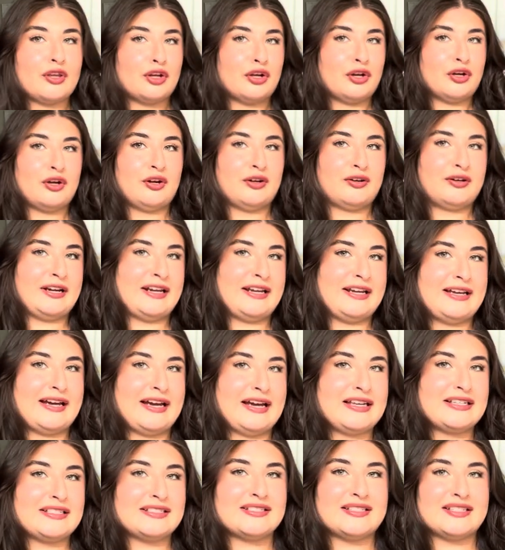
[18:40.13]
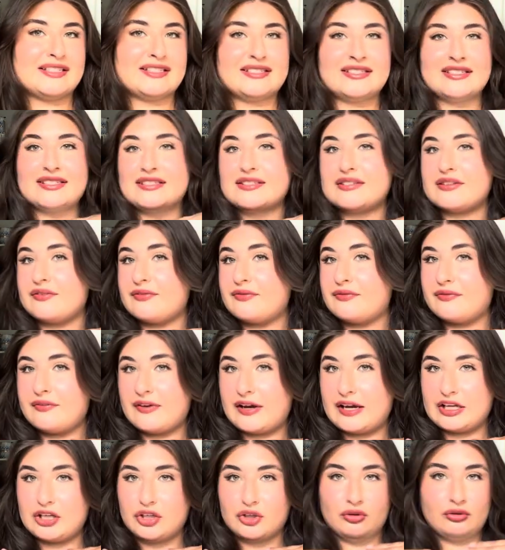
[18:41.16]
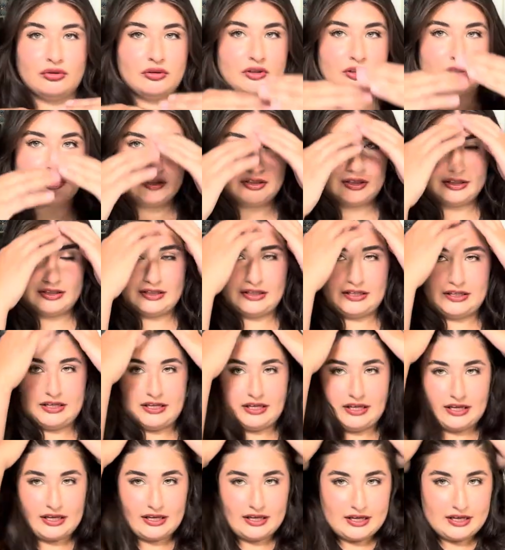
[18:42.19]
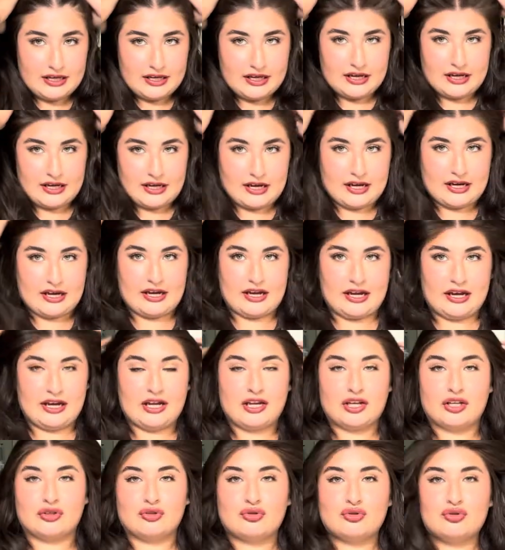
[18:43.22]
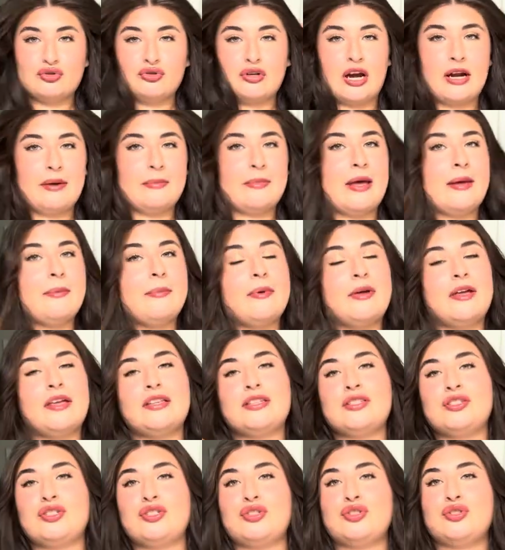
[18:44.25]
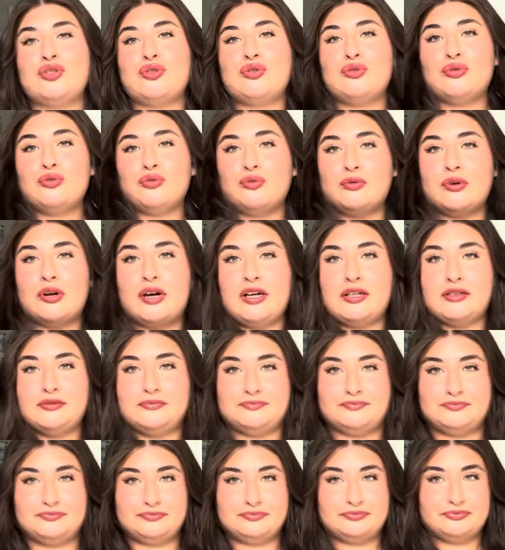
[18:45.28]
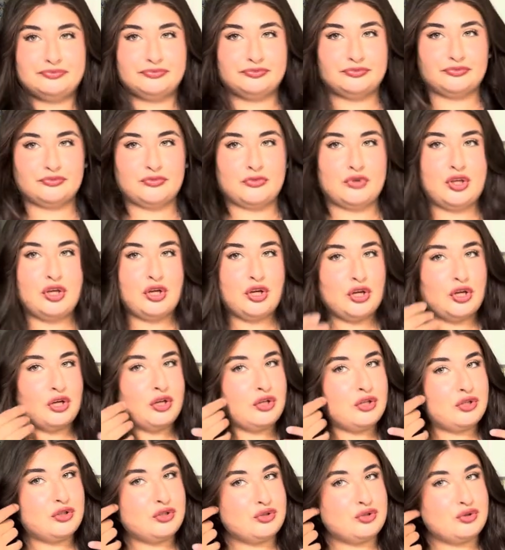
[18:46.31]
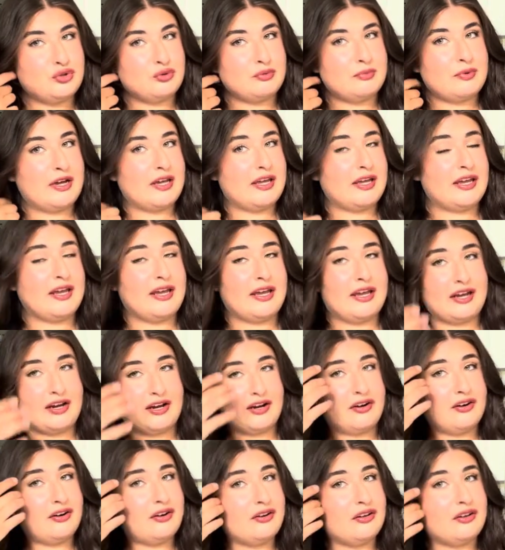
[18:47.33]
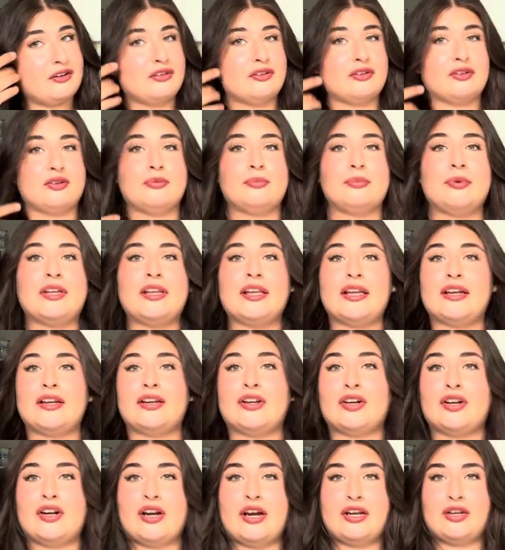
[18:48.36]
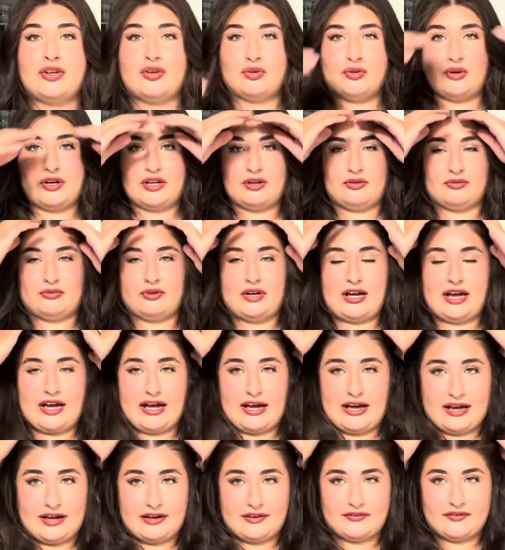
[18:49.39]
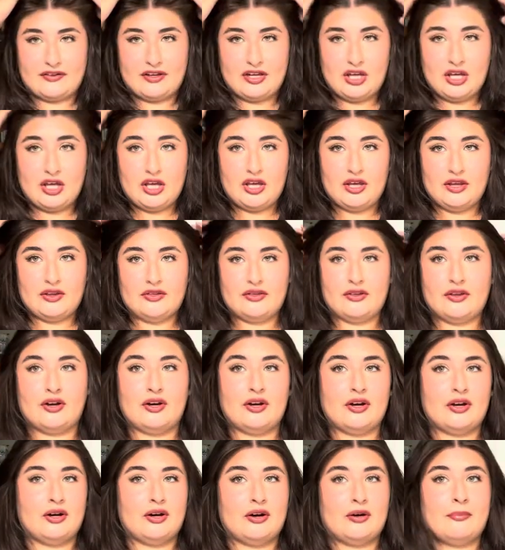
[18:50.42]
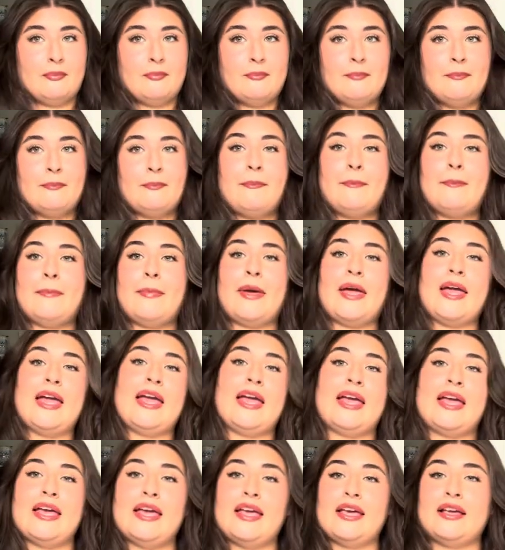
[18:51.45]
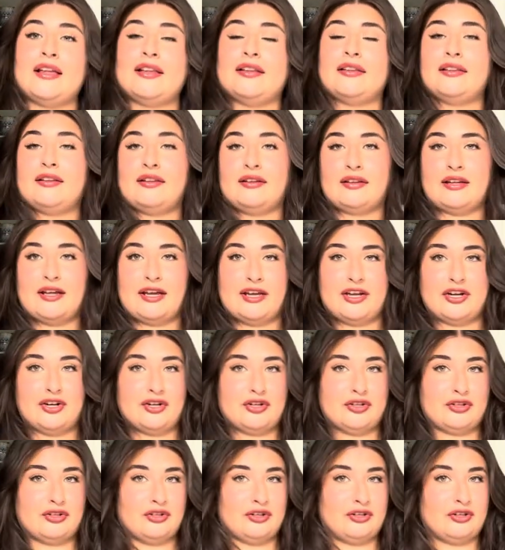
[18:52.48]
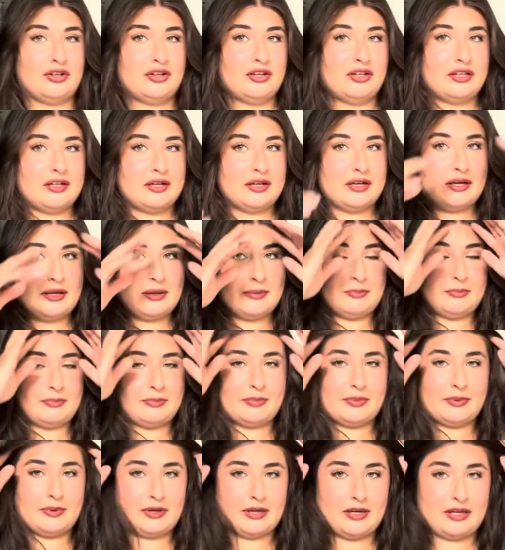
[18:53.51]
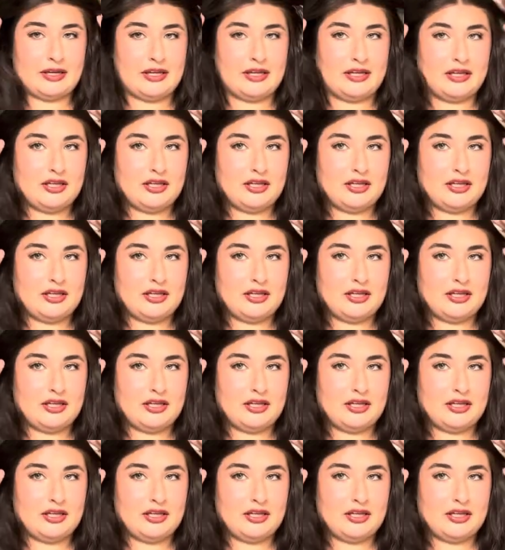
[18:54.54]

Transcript: Alright guys, this is the final look. I tried my best to um, do my hair a little bit like her. I know I don't have the bang layered look, but